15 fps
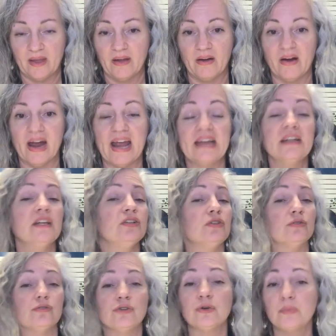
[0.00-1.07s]
All right,
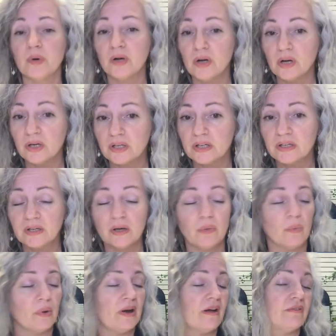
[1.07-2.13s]
use your book,
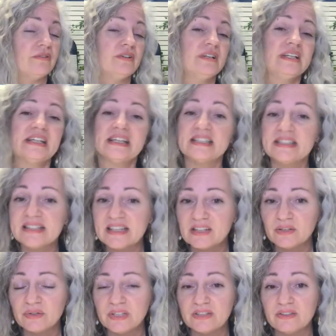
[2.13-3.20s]
whatever it is that
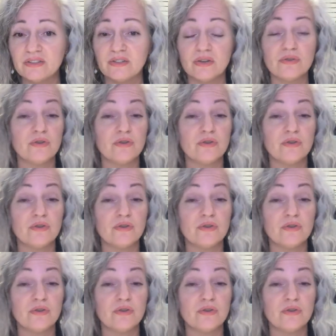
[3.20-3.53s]
you need to do.